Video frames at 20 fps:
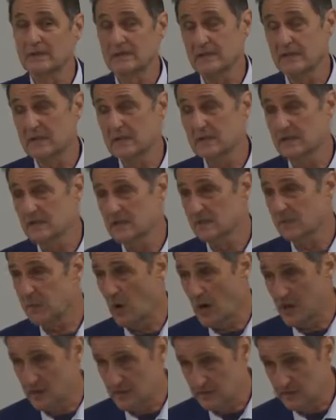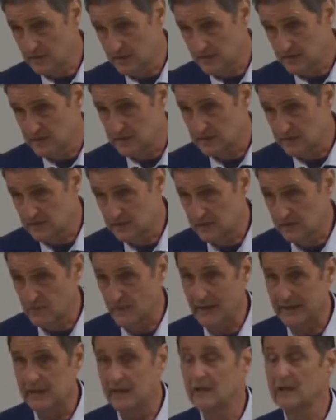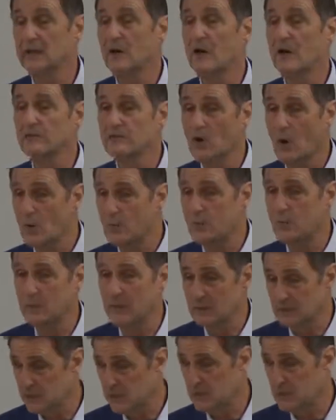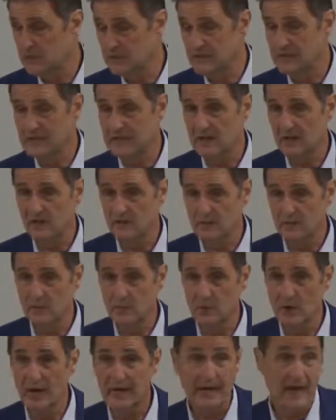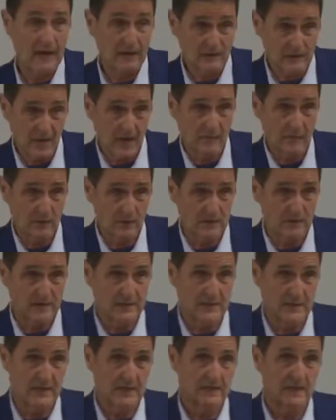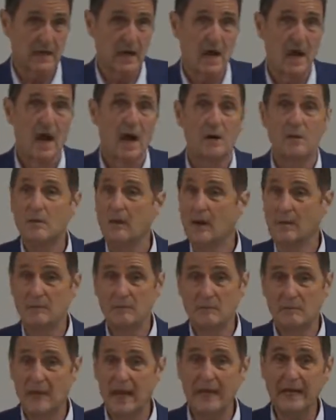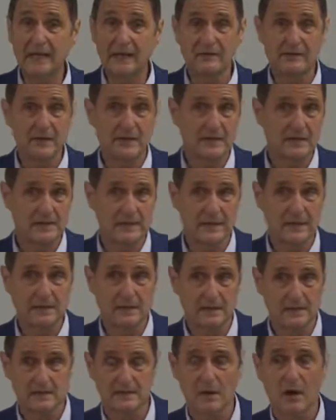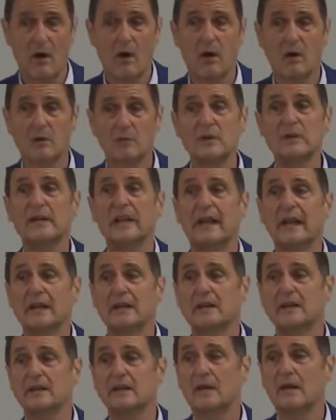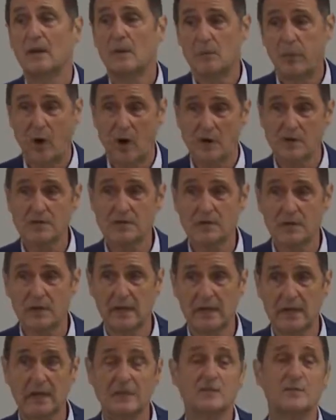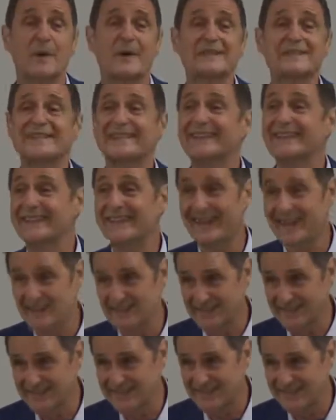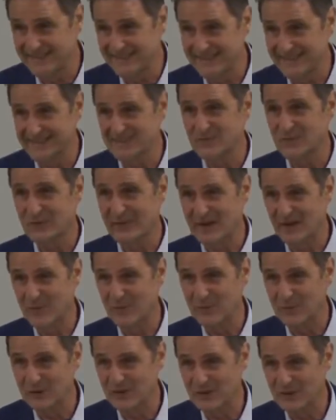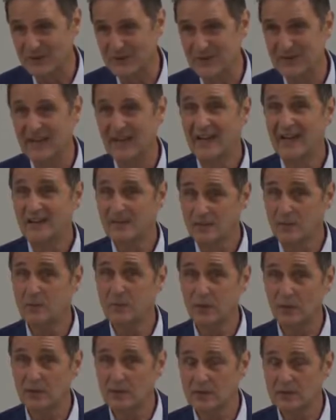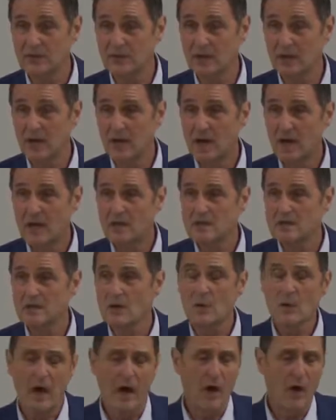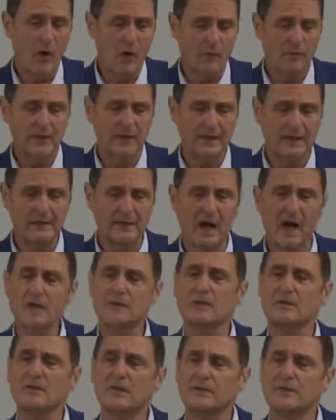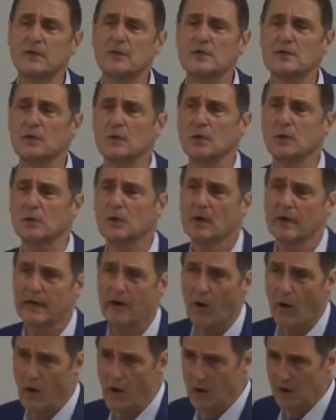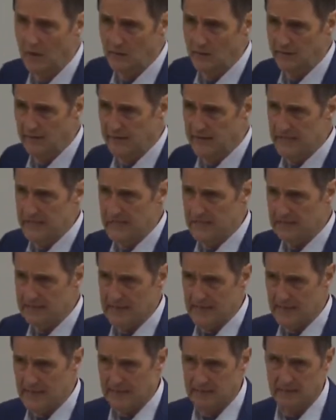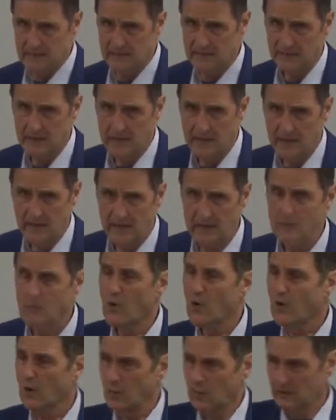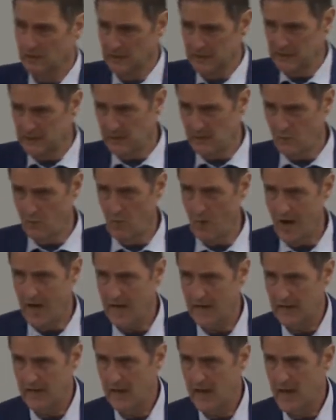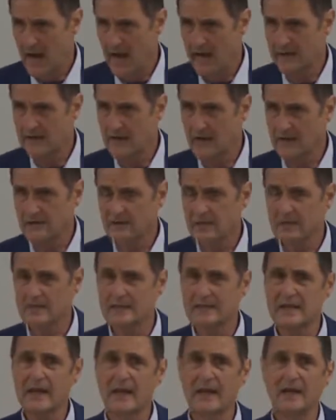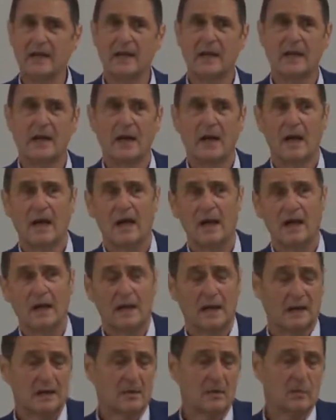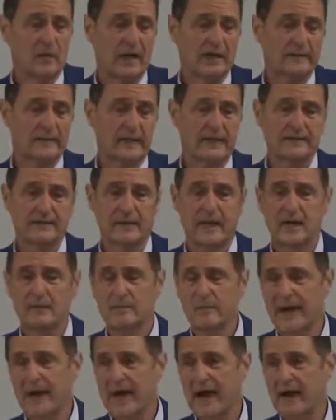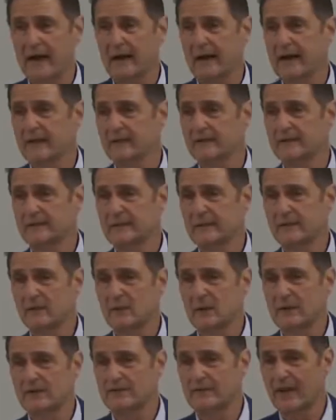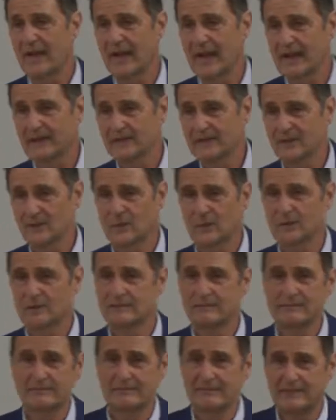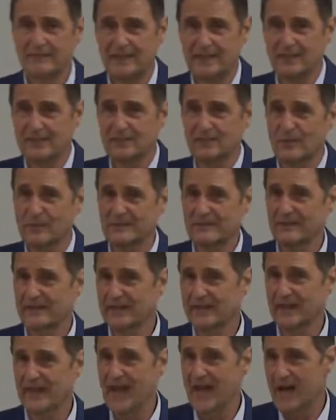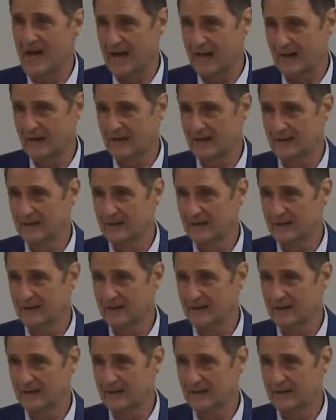instance, Parkinson's disease by killing off dopamine-producing cells in the brain, Alzheimer's disease. Many of the diseases are related partially, especially lung diseases with air pollution, to pollution. So hopefully a doctor of the future will look at all of these things in a more holistic way and not just say, your blood test came back, I don't see any red flags, or this one's a little high.